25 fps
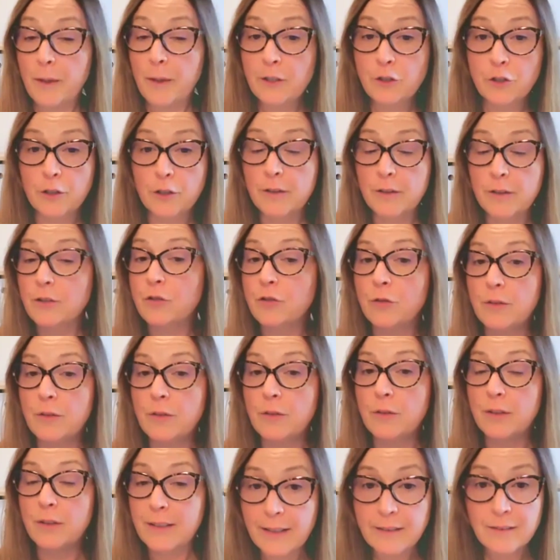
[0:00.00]
to make sure the
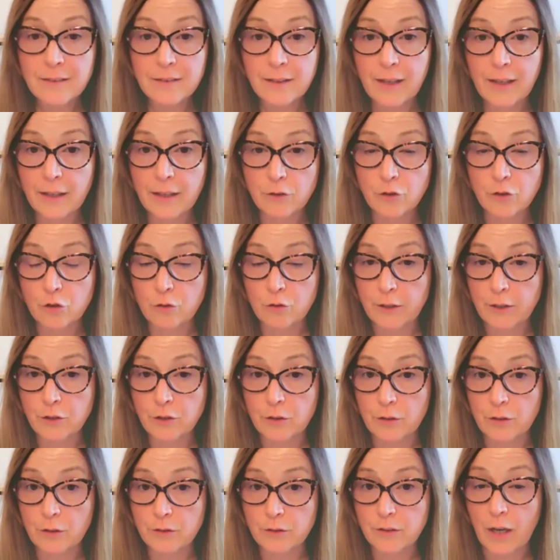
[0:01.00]
student gets that
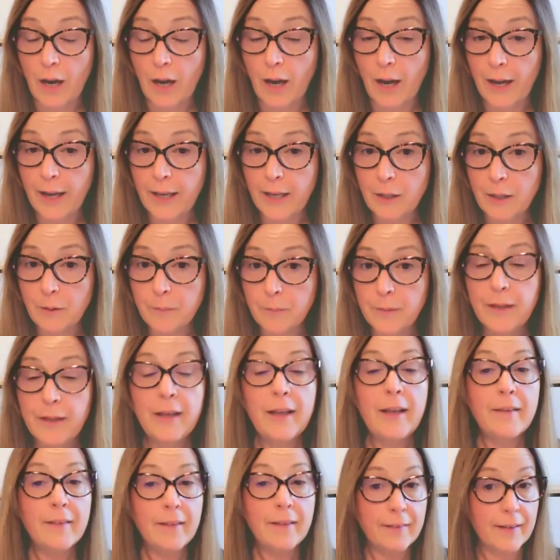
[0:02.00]
instructional time
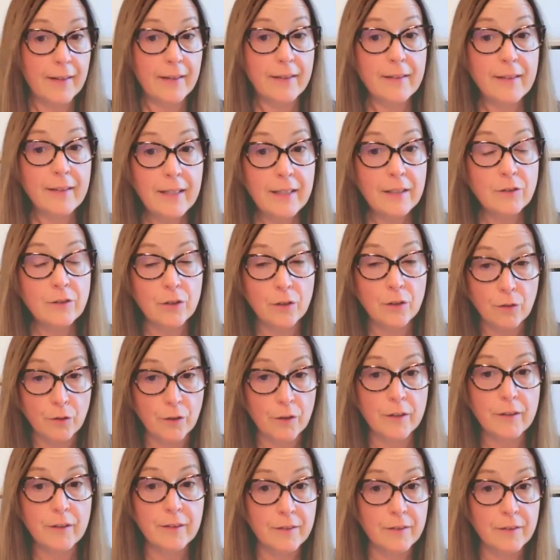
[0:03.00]
that they need to
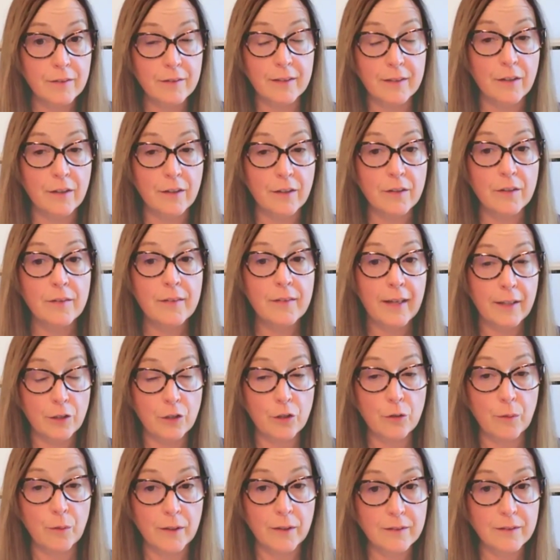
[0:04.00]
learn the skill that
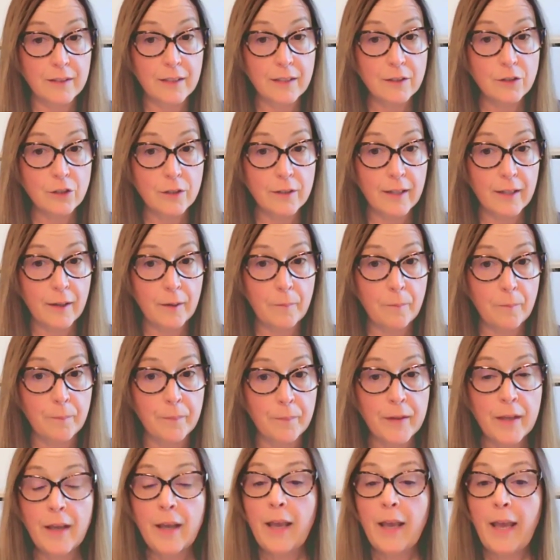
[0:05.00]
you are teaching
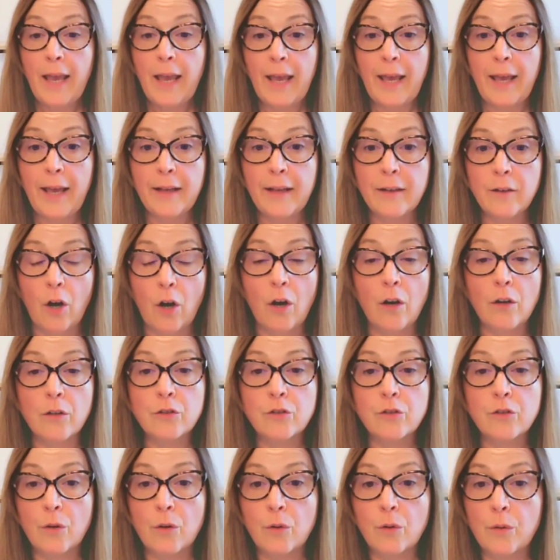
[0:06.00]
them, and
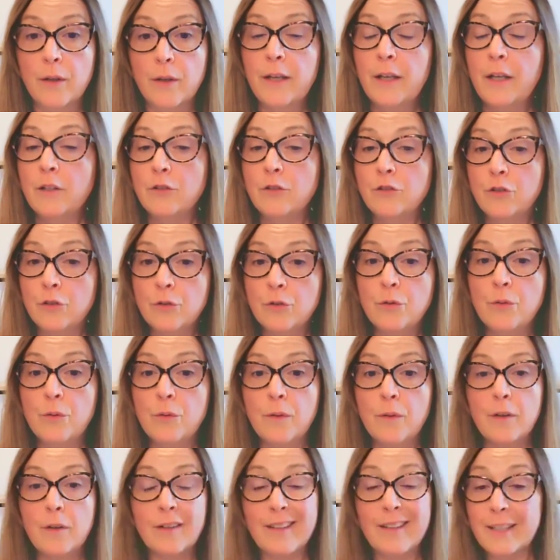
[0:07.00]
also
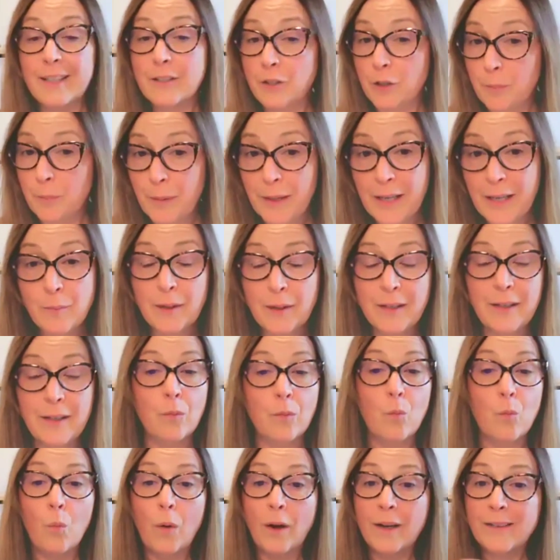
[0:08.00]
to collect your payment
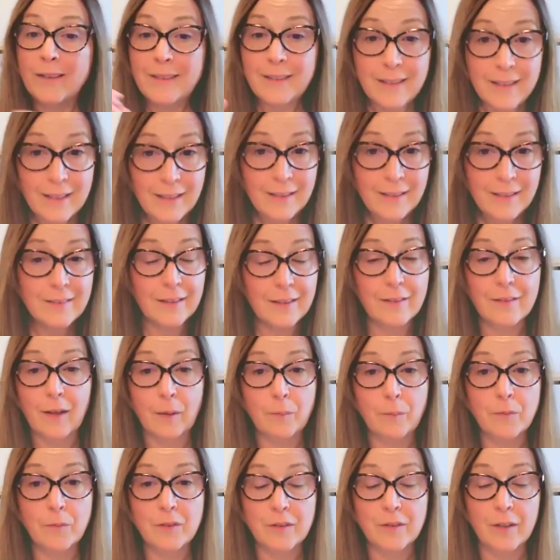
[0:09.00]
in one easy
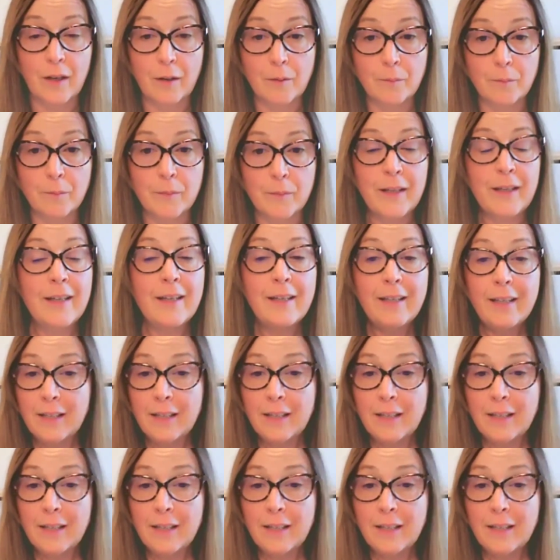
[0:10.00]
lump sum,